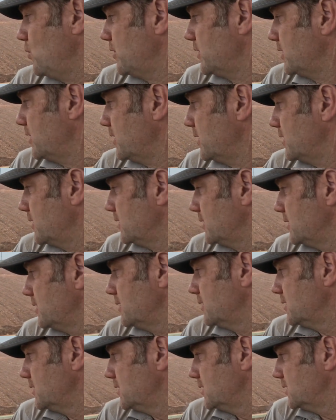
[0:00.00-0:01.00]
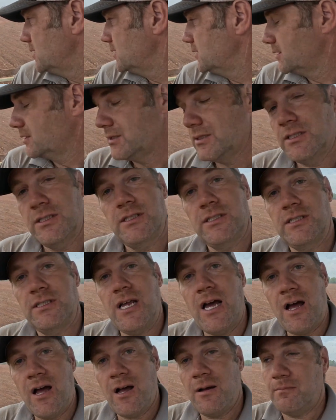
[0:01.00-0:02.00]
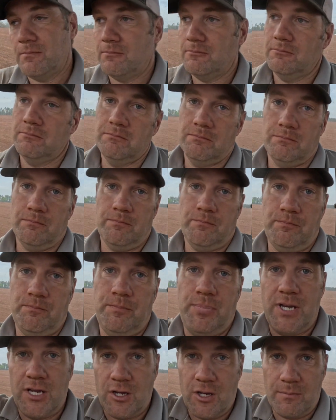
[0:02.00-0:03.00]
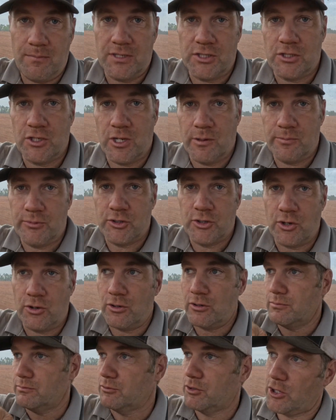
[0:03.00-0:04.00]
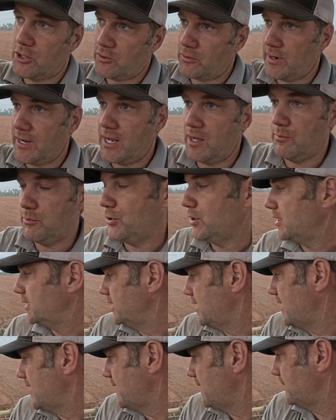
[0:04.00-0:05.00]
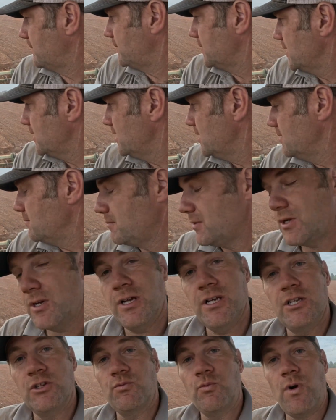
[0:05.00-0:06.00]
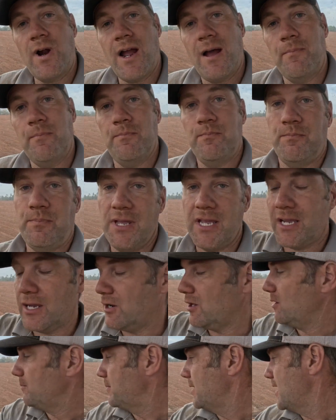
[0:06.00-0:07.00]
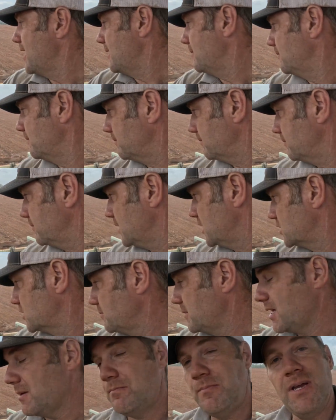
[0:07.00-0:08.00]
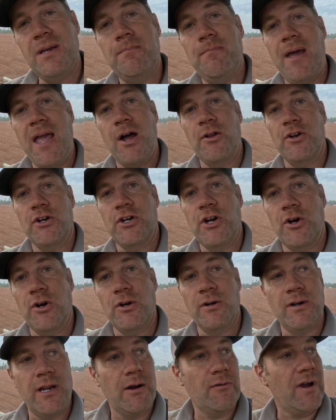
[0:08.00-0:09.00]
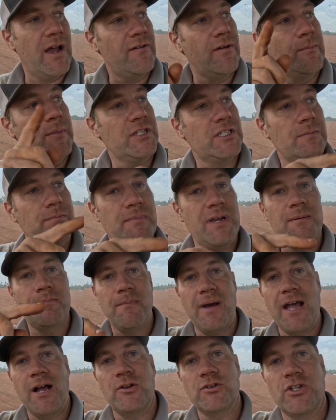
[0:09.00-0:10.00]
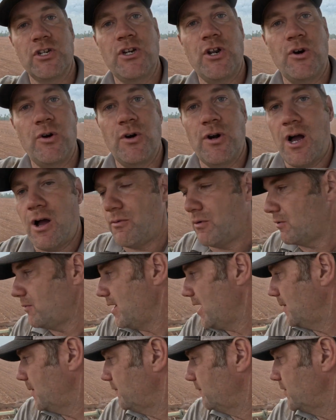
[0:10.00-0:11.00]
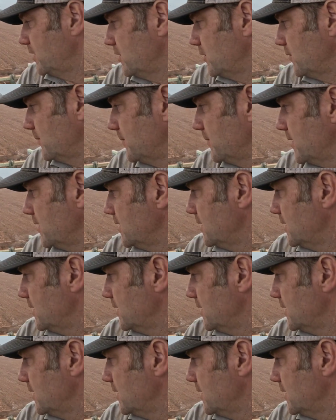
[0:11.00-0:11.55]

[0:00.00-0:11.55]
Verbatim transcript: want to stop, pick up my subsoiler, turn around, put it down. Because where I pick it up at, there's going to be a big mound of dirt. And I'm going to have a bunch of big mounds of dirt all around the field.